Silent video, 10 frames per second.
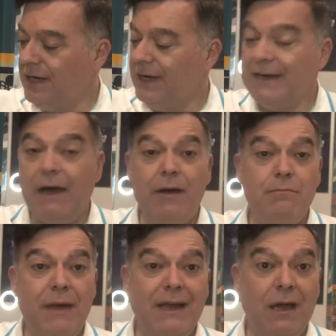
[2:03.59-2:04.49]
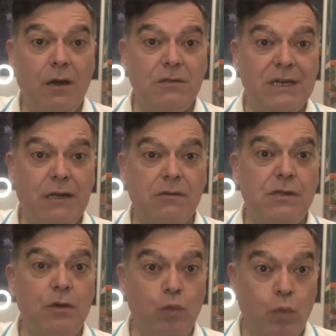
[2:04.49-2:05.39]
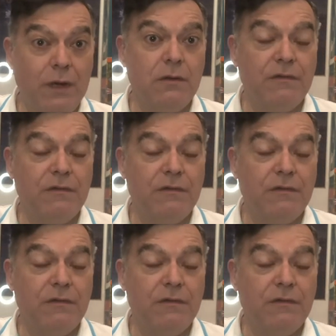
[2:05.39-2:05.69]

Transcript: Now, in many hotels you will